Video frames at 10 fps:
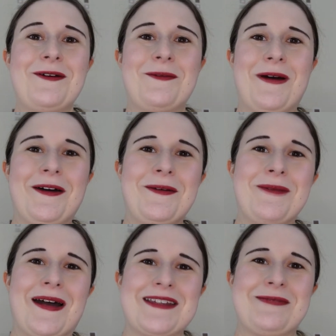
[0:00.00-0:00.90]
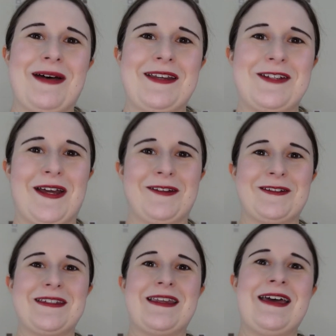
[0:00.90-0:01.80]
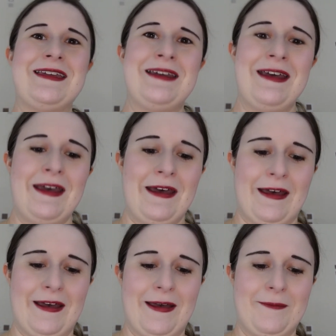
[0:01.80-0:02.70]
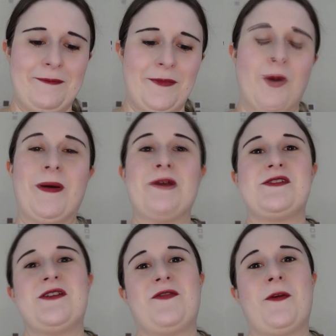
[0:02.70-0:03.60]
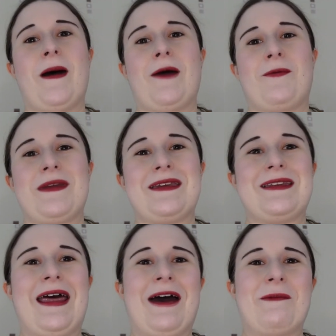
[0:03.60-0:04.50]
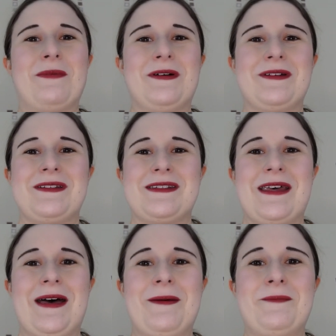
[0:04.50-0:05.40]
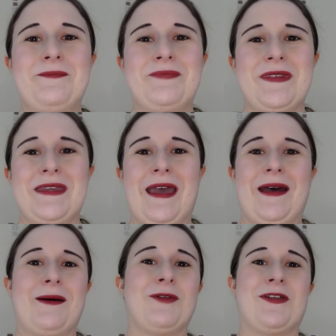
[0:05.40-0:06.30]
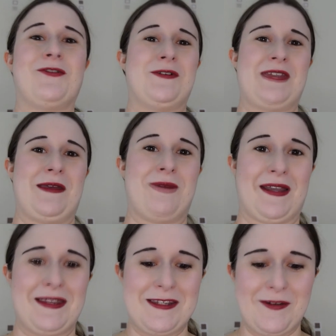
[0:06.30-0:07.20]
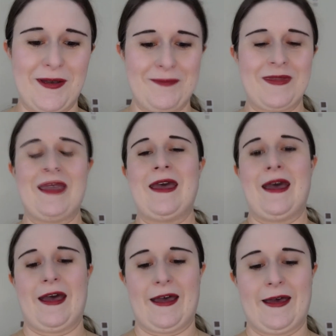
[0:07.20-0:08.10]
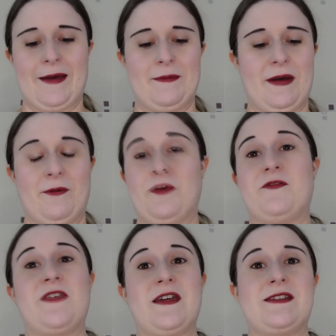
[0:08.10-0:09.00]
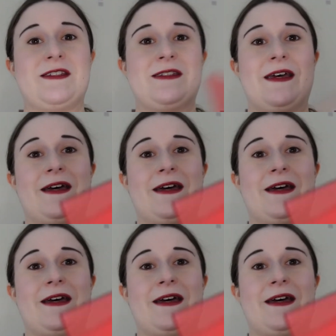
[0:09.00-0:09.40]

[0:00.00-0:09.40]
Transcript: and welcome back to my channel today. Not posted for about a week now, but yeah, I'm looking forward to getting back into it. With this